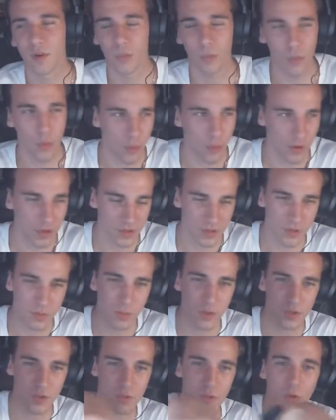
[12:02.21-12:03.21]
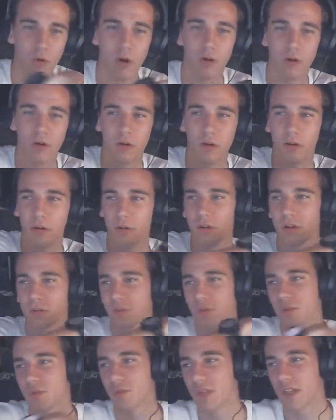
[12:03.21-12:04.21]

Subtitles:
pouring too much water across too many